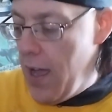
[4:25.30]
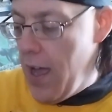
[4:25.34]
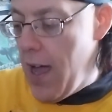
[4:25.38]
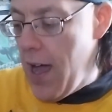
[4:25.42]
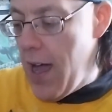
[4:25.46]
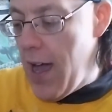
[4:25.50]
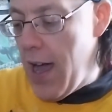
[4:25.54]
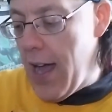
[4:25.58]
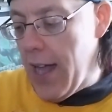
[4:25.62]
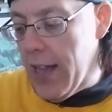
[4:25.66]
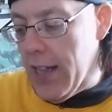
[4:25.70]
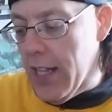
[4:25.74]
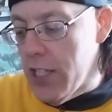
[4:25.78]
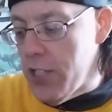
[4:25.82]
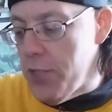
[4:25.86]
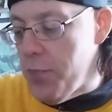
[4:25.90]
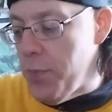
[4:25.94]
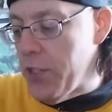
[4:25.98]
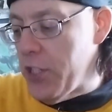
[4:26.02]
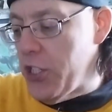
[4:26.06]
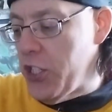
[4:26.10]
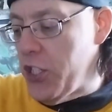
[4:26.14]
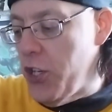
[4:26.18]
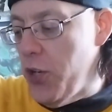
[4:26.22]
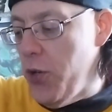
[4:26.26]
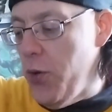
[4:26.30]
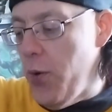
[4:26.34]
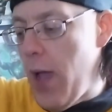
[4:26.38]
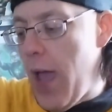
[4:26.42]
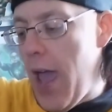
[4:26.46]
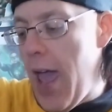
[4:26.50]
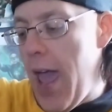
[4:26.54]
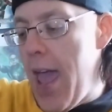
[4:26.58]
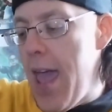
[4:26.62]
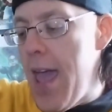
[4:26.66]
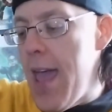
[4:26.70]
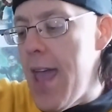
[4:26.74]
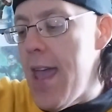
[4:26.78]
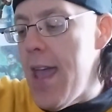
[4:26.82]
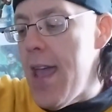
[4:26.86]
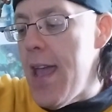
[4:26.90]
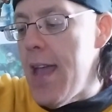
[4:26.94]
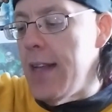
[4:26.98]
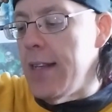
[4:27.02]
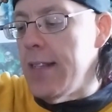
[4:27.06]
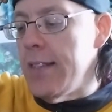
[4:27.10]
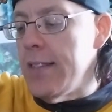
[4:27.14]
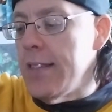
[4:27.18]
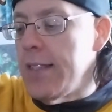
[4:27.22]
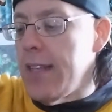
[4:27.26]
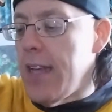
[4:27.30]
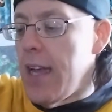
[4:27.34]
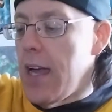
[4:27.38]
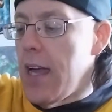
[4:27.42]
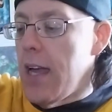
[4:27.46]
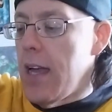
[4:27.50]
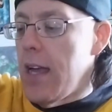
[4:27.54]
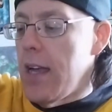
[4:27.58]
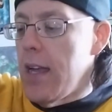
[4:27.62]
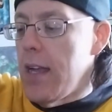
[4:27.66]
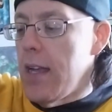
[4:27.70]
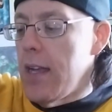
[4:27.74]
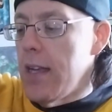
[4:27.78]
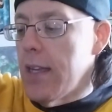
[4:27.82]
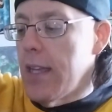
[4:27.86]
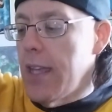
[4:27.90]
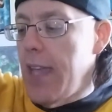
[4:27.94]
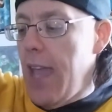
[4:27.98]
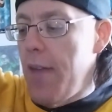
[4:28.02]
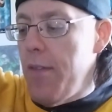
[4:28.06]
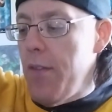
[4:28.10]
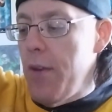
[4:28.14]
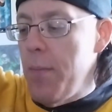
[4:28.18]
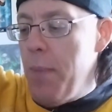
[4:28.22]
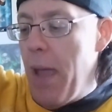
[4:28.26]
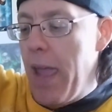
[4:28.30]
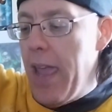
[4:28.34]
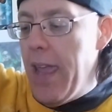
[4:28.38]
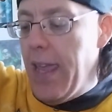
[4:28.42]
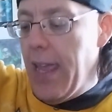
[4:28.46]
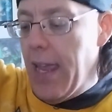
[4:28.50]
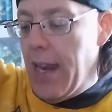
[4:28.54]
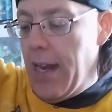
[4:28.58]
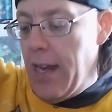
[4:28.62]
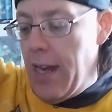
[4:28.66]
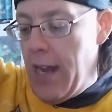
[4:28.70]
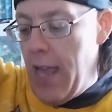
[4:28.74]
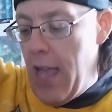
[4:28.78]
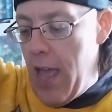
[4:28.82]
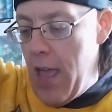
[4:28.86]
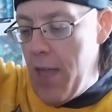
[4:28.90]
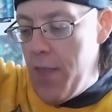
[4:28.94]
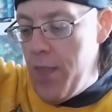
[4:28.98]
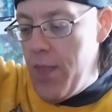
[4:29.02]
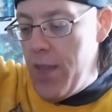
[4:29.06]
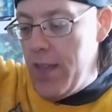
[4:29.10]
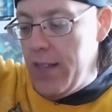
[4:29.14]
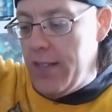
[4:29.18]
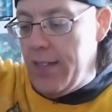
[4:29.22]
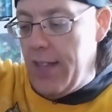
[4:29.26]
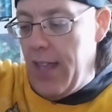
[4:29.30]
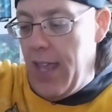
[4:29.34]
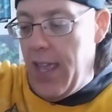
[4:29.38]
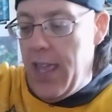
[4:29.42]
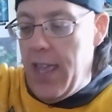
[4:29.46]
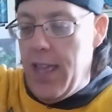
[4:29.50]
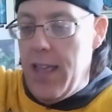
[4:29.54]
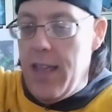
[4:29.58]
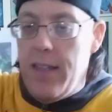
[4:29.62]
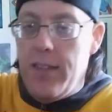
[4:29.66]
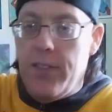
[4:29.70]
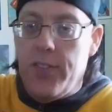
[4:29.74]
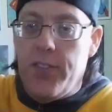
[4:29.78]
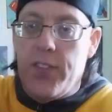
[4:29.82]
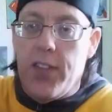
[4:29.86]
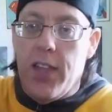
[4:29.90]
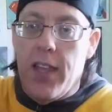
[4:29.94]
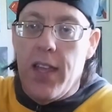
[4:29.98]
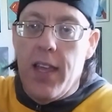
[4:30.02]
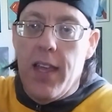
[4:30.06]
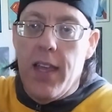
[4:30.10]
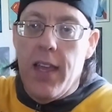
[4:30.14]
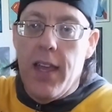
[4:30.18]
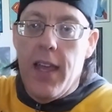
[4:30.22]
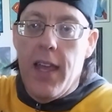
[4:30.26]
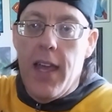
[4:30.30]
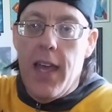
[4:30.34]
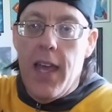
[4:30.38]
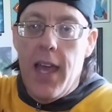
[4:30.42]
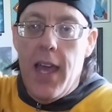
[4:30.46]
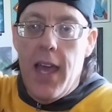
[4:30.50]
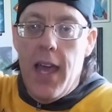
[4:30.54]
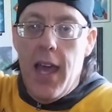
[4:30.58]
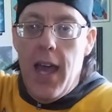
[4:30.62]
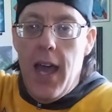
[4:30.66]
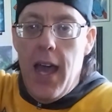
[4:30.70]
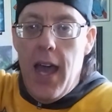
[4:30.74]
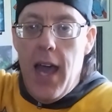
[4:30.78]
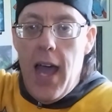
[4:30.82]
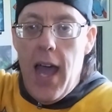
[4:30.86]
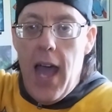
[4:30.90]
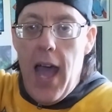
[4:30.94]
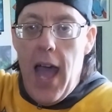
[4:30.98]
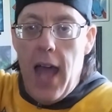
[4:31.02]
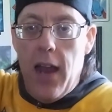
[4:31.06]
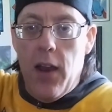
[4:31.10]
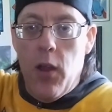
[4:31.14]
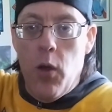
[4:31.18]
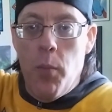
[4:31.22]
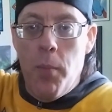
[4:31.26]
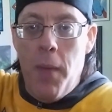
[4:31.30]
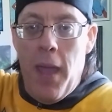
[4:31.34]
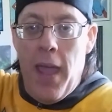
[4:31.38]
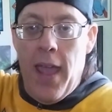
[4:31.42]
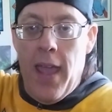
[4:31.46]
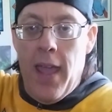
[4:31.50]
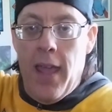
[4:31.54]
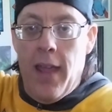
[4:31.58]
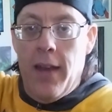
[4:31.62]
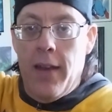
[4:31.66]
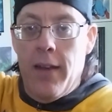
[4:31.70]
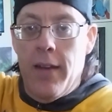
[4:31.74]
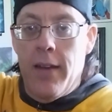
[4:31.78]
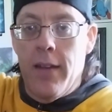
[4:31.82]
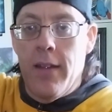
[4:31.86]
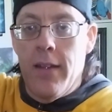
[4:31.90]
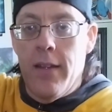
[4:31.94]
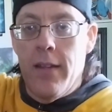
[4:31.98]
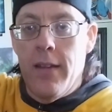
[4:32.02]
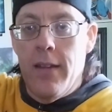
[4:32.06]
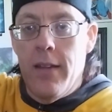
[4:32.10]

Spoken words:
Elizabeth Shue and Kevin Bacon, and this is Hollow Man.